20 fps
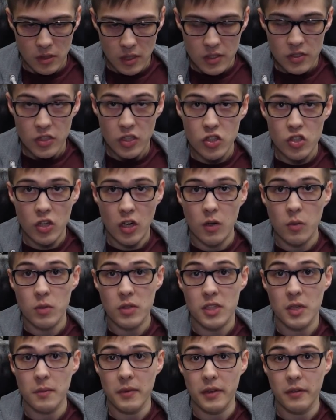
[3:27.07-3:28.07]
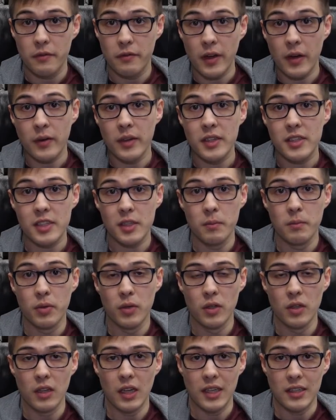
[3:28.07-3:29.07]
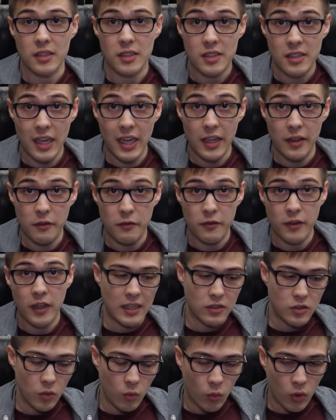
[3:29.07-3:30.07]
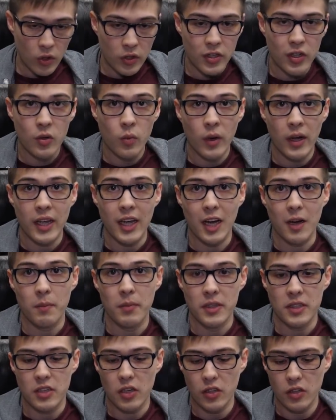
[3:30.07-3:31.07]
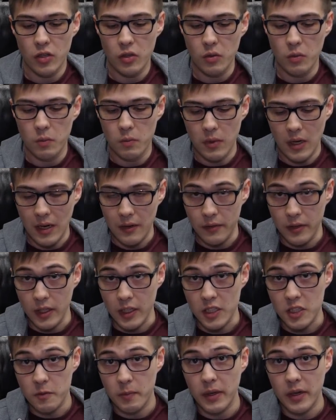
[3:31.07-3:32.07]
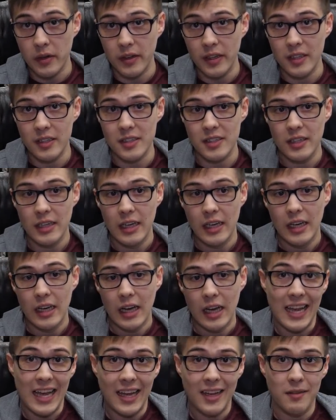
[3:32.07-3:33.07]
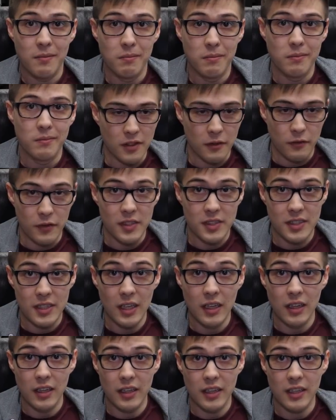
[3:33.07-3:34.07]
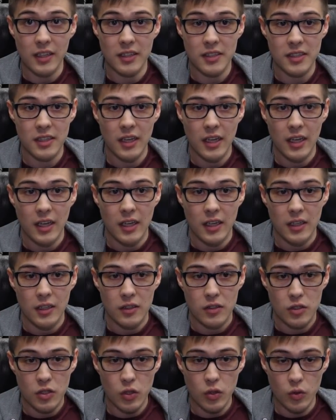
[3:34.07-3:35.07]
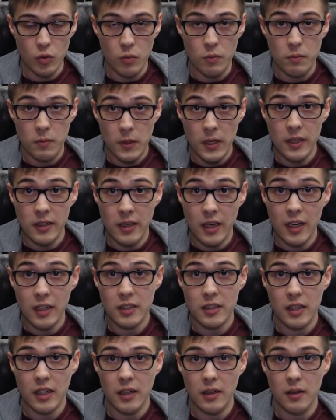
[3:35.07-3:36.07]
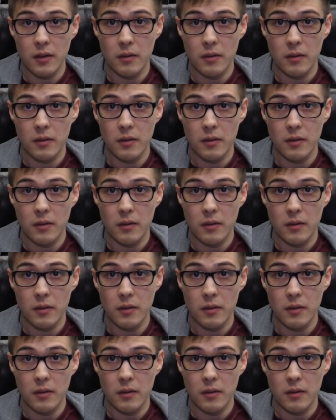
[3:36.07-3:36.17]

is to start with something very simple and safe and to work your way up until you have the experience and the facilities to conduct